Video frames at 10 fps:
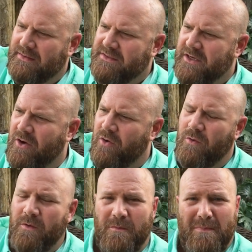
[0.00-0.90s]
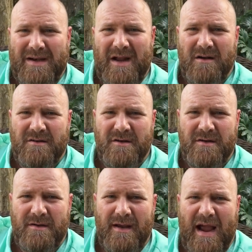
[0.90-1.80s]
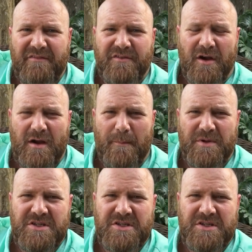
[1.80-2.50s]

So my doctor, after a couple